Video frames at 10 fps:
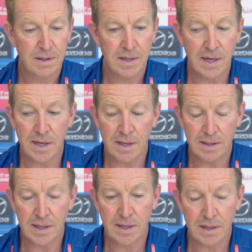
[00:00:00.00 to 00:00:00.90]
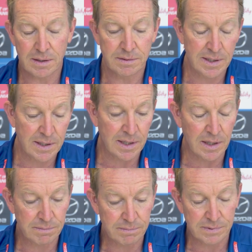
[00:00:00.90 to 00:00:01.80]
Yeah.
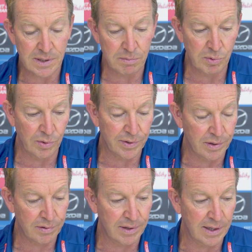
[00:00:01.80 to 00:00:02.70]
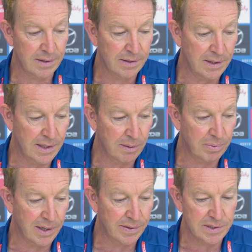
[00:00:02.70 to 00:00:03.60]
No more than I think, you know,
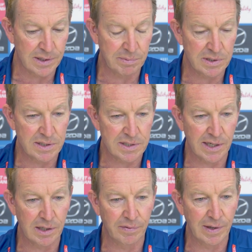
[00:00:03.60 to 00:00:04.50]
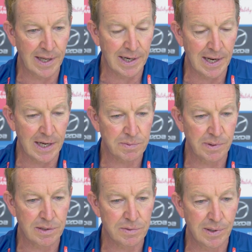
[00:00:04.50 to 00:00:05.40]
playing the team that sits second on the ladder last
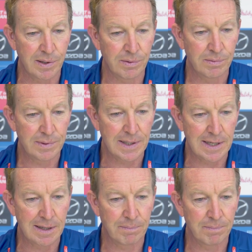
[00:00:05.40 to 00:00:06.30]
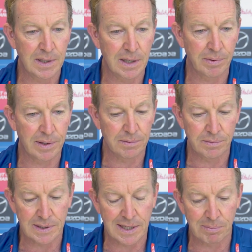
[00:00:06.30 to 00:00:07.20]
week as well, you know,
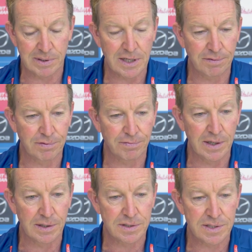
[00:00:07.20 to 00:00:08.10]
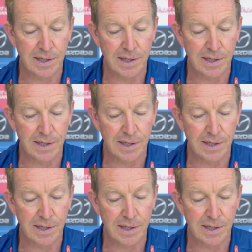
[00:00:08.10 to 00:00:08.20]
with a couple of tough defenders.